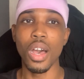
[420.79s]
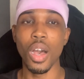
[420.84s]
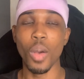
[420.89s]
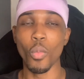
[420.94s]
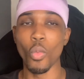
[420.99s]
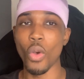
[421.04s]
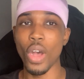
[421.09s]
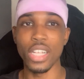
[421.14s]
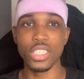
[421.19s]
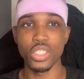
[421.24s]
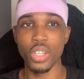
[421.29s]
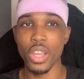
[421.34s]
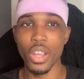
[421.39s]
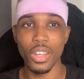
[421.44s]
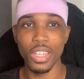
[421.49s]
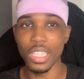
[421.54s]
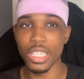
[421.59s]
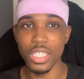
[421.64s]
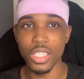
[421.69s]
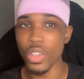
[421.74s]
wash your
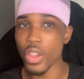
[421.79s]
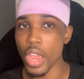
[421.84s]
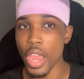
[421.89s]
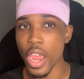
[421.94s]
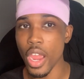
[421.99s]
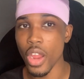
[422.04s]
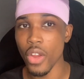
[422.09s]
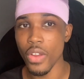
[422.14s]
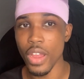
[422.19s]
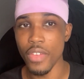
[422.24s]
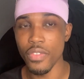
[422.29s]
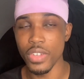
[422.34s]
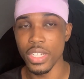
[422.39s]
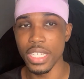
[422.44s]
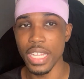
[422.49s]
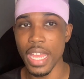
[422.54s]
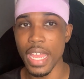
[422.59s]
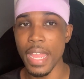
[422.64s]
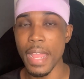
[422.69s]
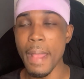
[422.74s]
hair, clean your hair
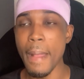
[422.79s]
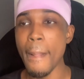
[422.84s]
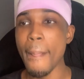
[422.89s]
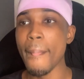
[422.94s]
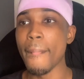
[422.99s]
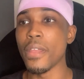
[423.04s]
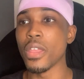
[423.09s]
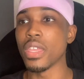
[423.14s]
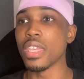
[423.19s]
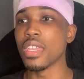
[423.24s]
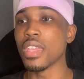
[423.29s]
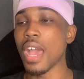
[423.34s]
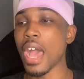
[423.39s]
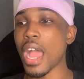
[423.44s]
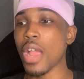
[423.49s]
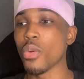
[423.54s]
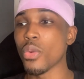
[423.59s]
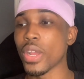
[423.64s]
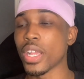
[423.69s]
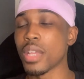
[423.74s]
every day,
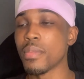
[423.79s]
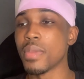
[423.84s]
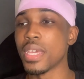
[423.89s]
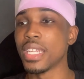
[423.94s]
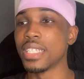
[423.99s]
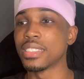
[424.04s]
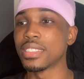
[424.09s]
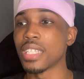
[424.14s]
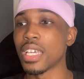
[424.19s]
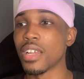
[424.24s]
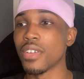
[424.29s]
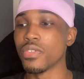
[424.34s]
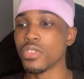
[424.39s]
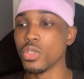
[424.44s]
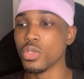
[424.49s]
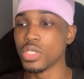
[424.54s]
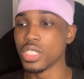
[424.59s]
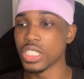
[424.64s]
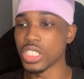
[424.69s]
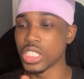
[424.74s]
I recommend, instead
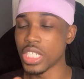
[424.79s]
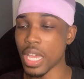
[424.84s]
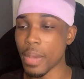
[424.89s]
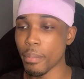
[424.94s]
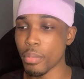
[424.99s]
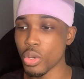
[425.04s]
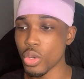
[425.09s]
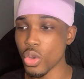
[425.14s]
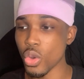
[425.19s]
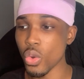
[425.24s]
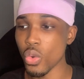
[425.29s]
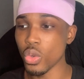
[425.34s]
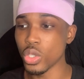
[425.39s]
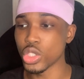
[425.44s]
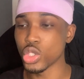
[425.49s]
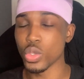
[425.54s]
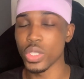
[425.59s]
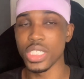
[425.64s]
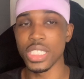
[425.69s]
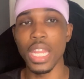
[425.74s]
of using
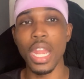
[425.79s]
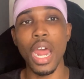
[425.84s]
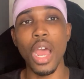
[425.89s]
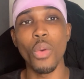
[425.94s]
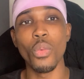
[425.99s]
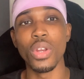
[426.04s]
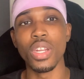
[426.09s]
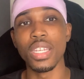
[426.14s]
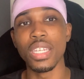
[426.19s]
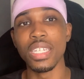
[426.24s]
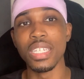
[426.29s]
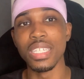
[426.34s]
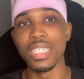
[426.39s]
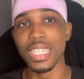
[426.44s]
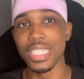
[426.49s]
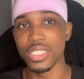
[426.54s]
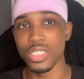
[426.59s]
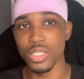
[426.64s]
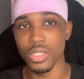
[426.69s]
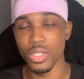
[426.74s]
shampoo, switch that out with a
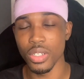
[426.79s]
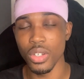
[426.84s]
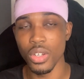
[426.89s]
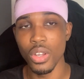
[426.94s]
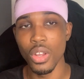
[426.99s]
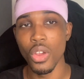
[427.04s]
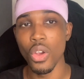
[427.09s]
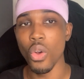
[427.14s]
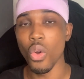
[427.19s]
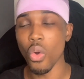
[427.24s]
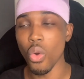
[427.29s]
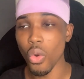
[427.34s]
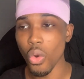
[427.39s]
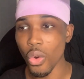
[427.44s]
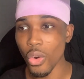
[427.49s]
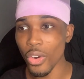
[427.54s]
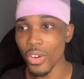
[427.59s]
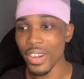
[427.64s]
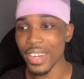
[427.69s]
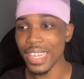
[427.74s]
conditioner,
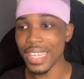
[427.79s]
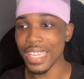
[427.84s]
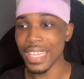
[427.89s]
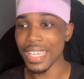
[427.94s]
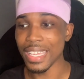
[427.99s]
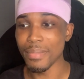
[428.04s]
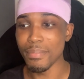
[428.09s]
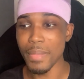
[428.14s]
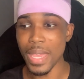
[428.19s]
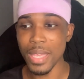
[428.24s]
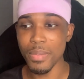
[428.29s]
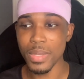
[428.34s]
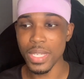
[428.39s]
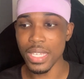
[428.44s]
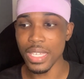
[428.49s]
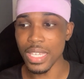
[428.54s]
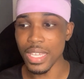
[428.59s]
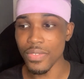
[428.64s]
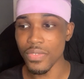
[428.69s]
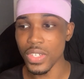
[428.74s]
or
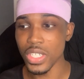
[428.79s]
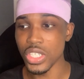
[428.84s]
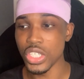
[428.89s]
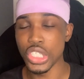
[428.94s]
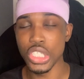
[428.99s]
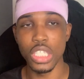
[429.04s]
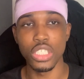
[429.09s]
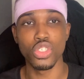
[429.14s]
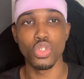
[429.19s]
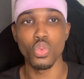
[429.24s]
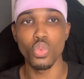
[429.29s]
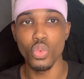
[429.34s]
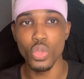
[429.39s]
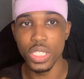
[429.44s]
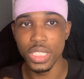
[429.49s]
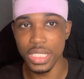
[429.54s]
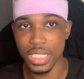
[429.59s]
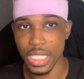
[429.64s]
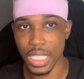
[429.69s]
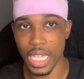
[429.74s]
maybe even just
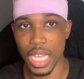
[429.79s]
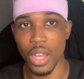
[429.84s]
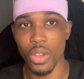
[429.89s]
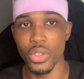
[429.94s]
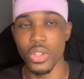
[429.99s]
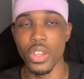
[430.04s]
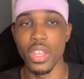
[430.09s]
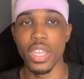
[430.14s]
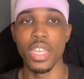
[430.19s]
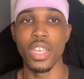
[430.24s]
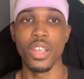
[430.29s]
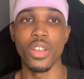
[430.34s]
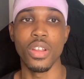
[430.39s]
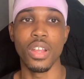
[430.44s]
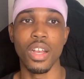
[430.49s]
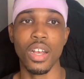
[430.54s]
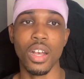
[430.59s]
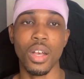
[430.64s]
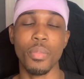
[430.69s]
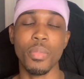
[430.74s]
rinsing out your hair.